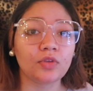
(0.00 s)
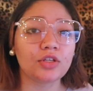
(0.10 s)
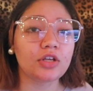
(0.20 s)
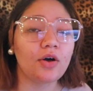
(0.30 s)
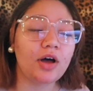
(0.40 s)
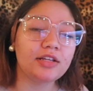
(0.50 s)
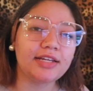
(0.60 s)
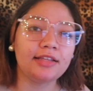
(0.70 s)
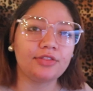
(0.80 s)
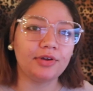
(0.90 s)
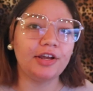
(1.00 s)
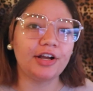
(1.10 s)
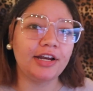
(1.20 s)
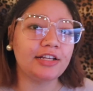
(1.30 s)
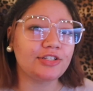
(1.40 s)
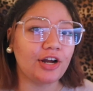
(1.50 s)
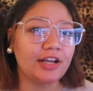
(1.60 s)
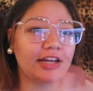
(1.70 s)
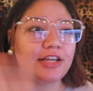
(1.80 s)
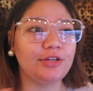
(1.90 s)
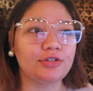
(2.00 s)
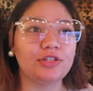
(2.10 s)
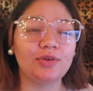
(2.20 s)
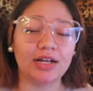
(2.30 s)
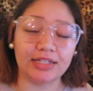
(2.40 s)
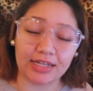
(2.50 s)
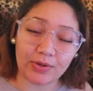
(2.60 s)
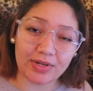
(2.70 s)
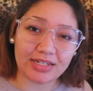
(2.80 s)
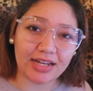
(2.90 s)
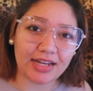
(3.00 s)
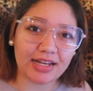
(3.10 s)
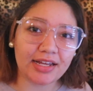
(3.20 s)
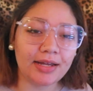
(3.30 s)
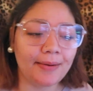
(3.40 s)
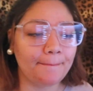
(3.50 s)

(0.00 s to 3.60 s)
So on day 3, you're gonna start getting used to a liquid diet